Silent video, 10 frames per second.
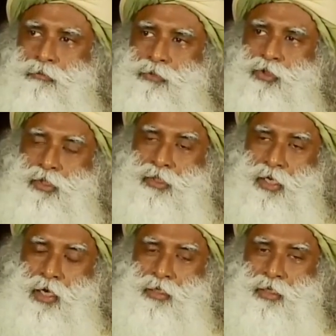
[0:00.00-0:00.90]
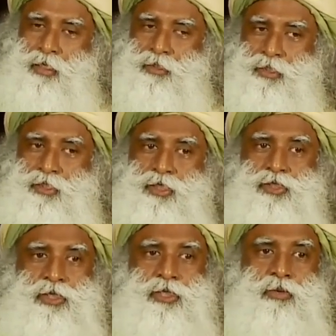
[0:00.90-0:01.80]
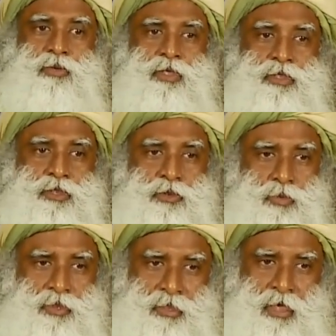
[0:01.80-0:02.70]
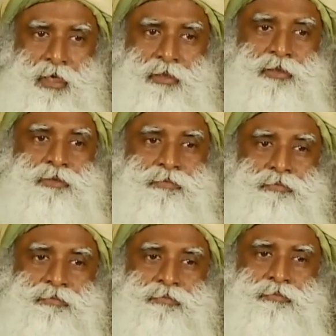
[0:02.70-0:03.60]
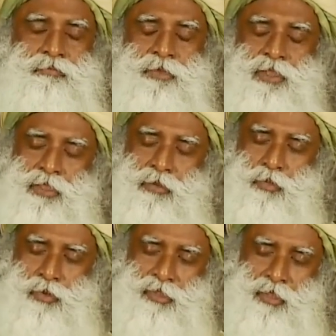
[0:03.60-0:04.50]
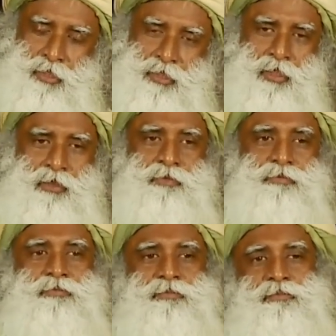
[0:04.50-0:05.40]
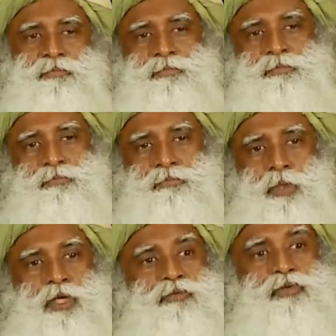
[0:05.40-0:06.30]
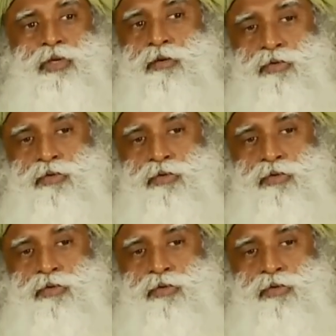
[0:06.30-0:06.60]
So the sadhana is essentially oriented towards that. It's a simple structure, but if you give